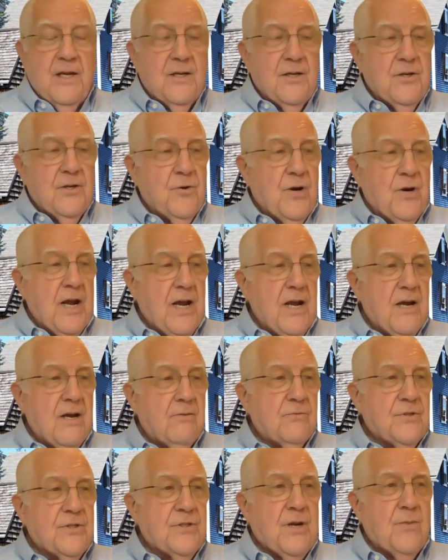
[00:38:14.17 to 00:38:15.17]
you
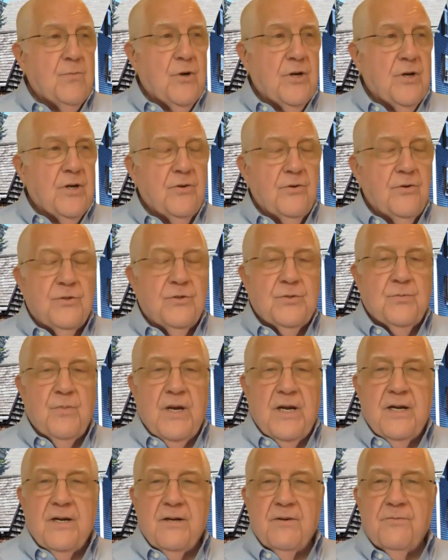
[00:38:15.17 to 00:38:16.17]
have someone who's
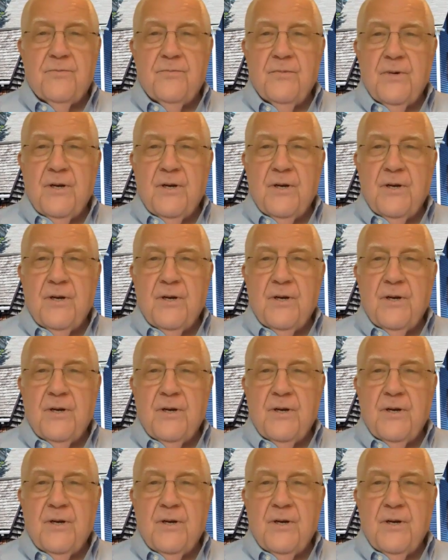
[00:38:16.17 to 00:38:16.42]
made a,